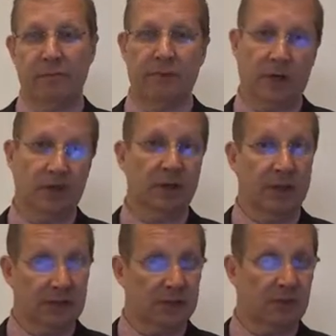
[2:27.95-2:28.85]
think
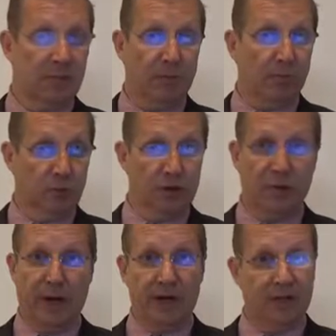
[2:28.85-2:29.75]
needs to be brought to
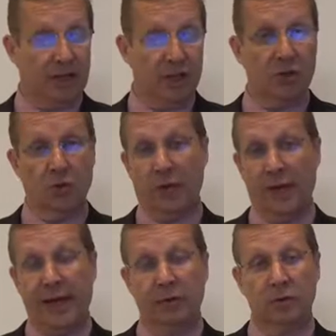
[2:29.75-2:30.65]
our attention or the
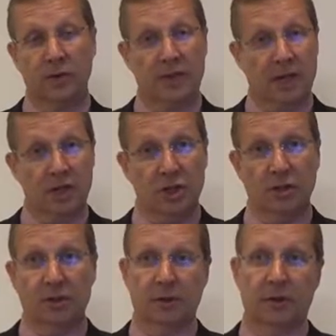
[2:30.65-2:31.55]
landlord's attention.
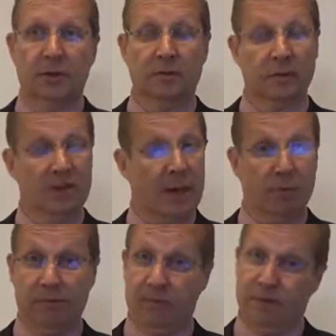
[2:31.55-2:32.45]
For
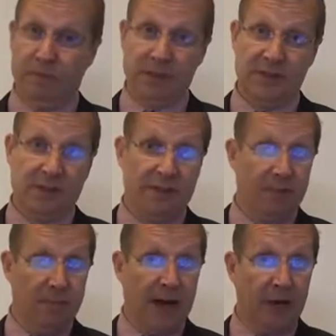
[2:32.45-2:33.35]
example, if we've missed the
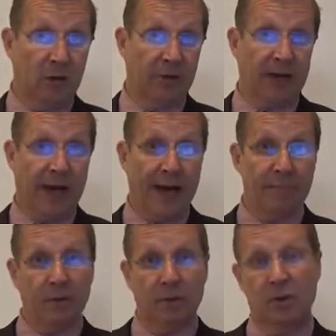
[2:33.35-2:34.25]
mark on the
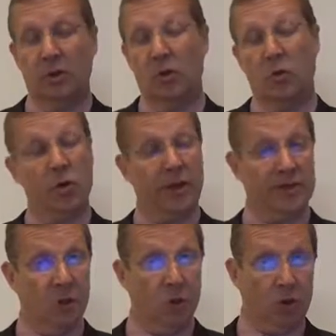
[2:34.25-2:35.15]
carpet or
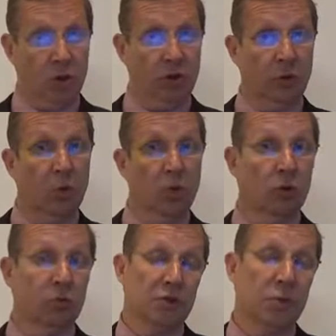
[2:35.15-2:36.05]
there's a hook on the
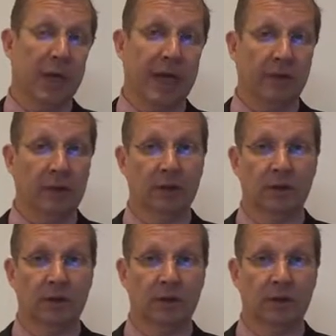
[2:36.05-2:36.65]
wall which we haven't